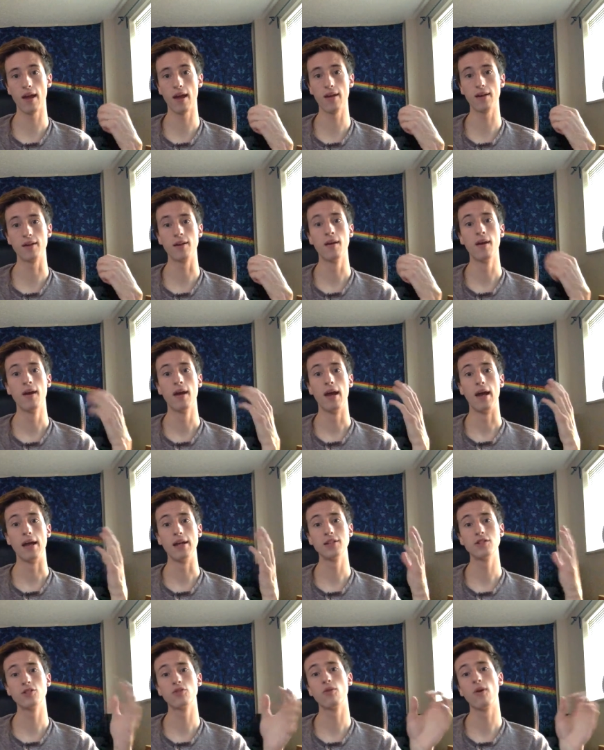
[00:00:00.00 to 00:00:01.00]
And
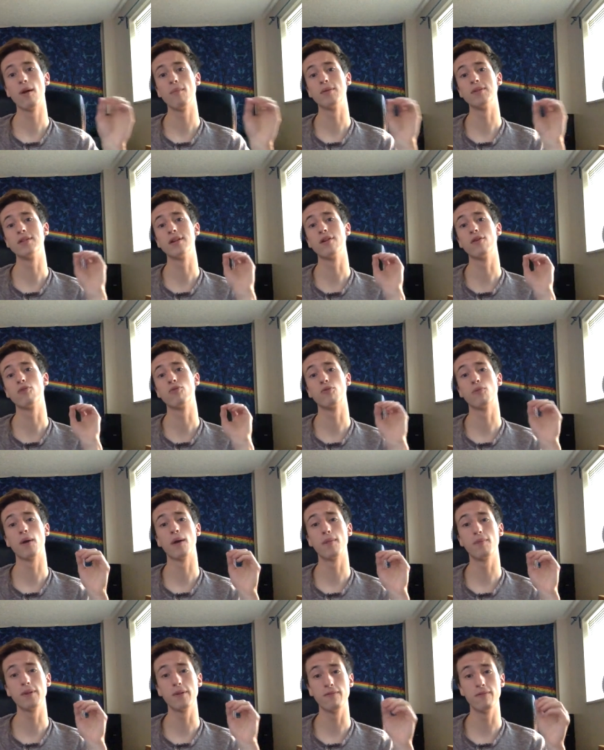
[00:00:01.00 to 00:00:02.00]
Instagram is an
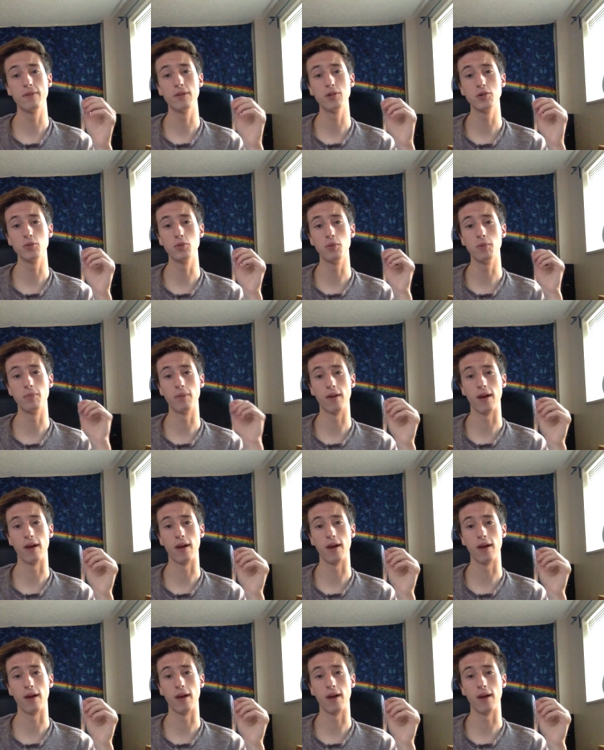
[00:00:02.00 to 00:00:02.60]
incredibly visual